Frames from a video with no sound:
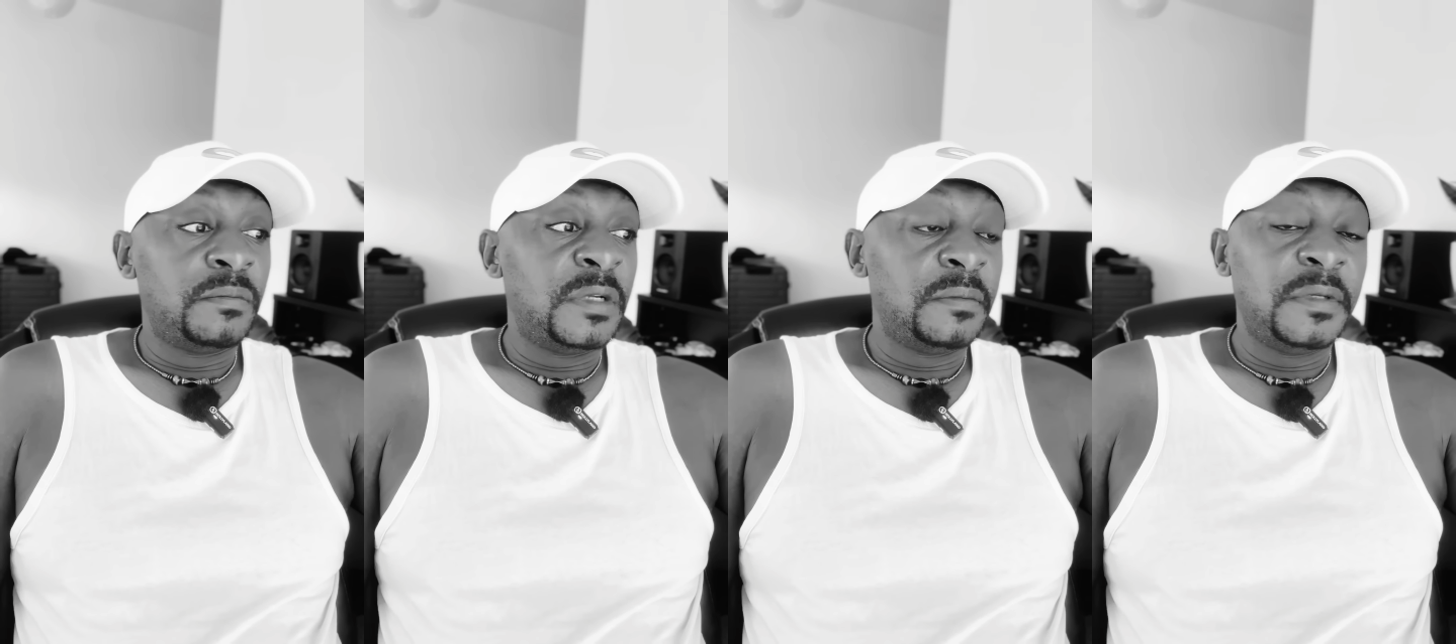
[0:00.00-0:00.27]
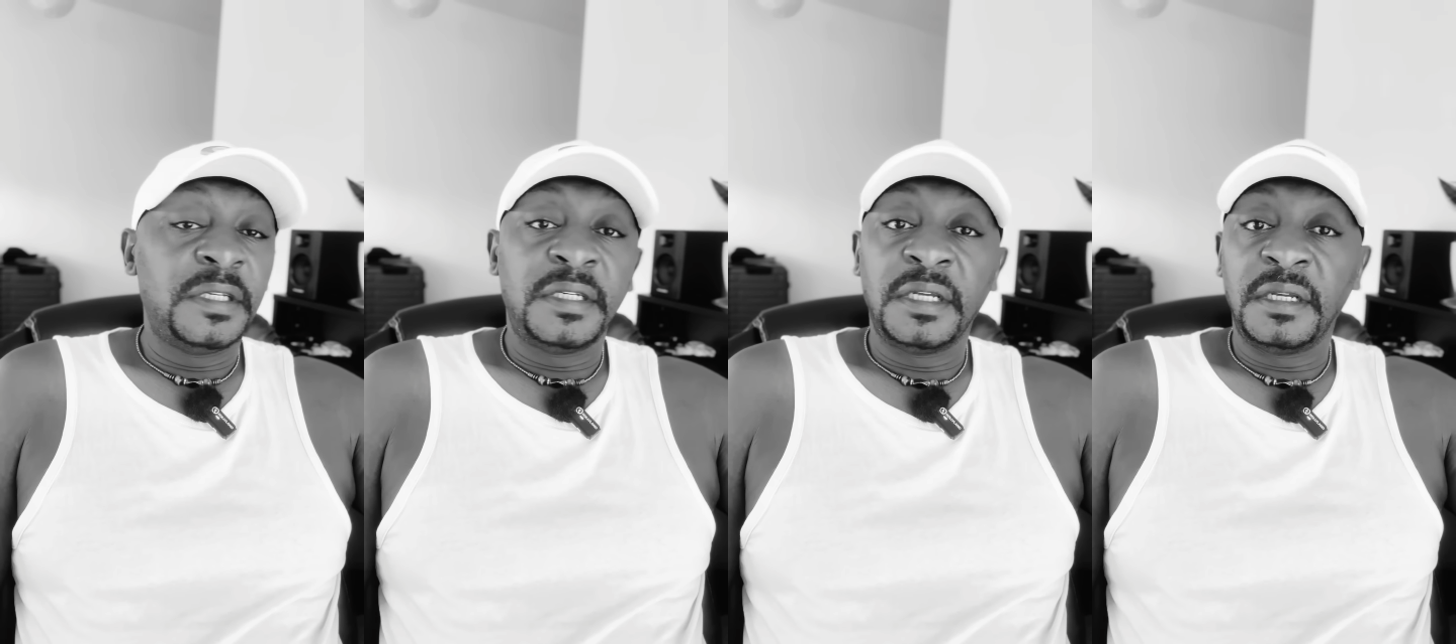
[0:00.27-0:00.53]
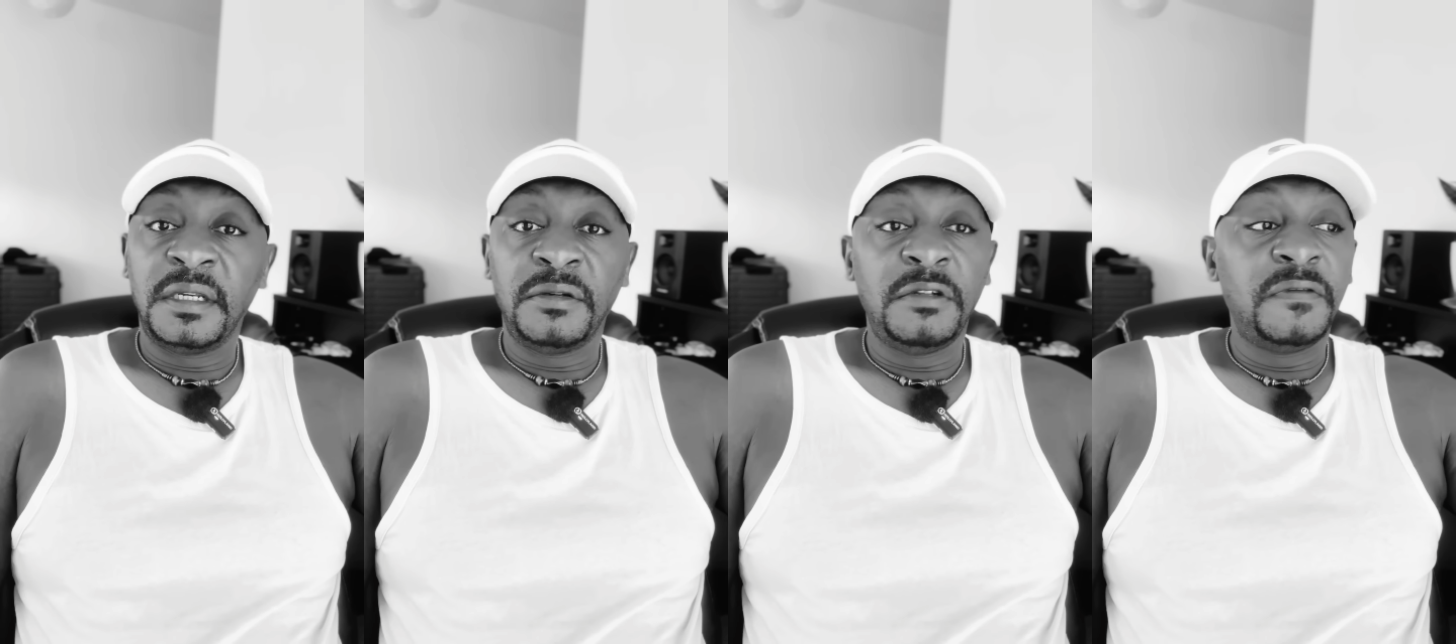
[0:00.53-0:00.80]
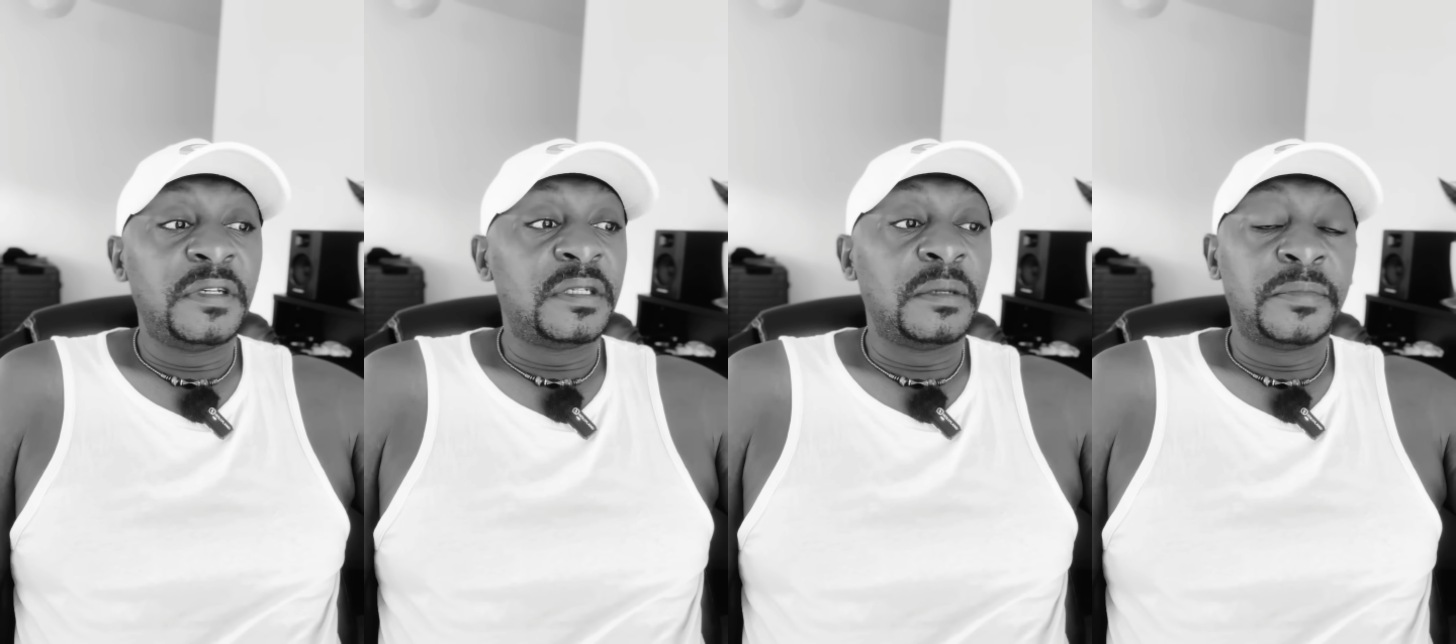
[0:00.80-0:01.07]
maybe 10, or
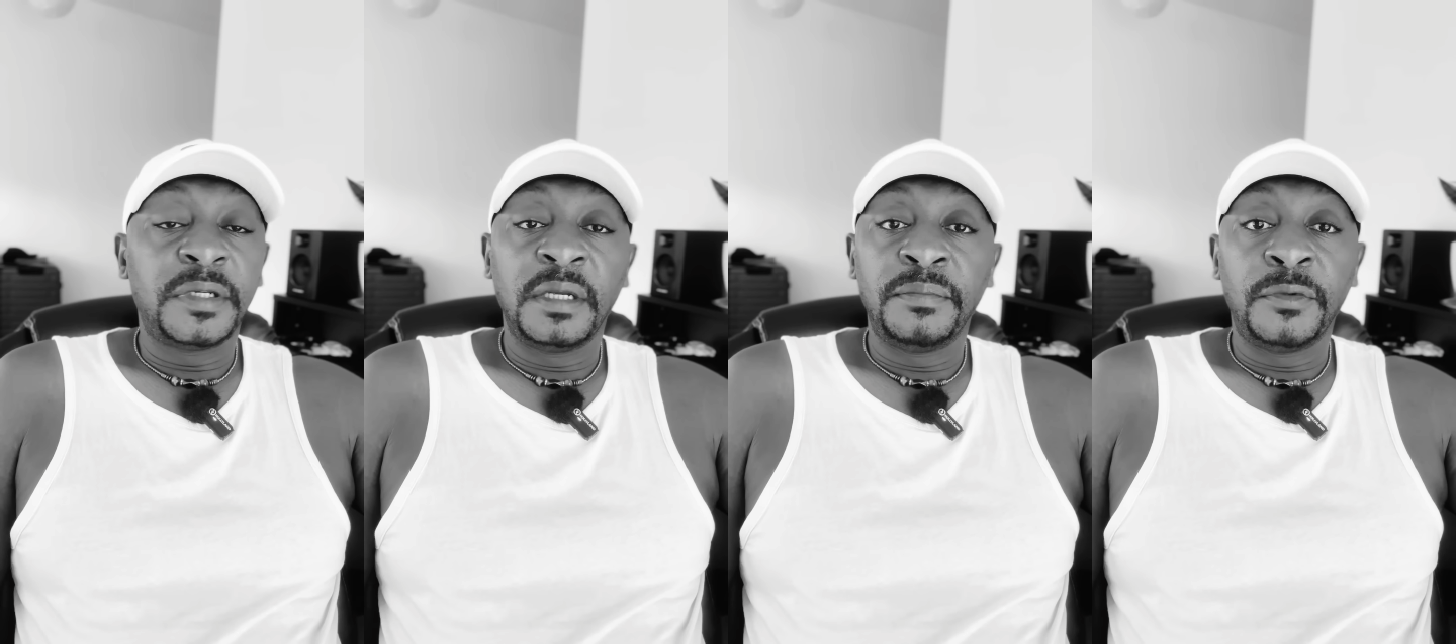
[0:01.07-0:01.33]
even sometime